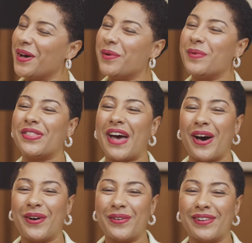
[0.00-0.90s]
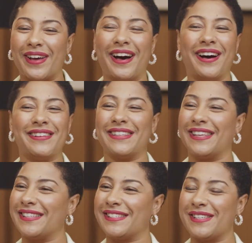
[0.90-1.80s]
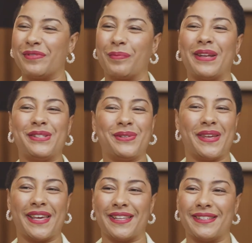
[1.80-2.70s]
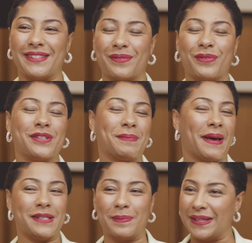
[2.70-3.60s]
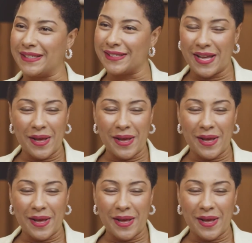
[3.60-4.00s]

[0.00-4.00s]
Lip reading: without hugs and kisses from my two kids and, of course, my husband.